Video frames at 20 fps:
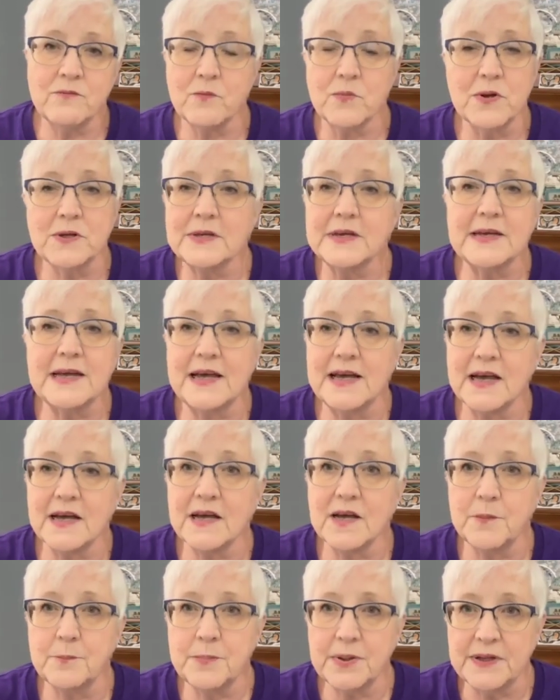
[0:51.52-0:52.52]
I really
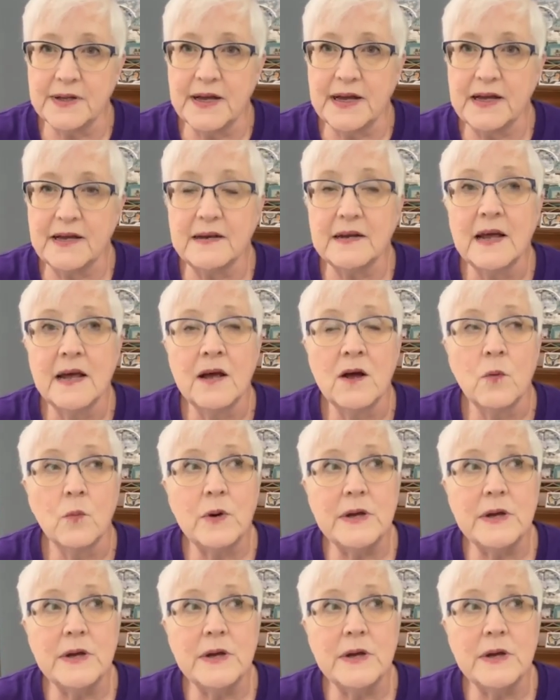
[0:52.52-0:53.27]
can't complain.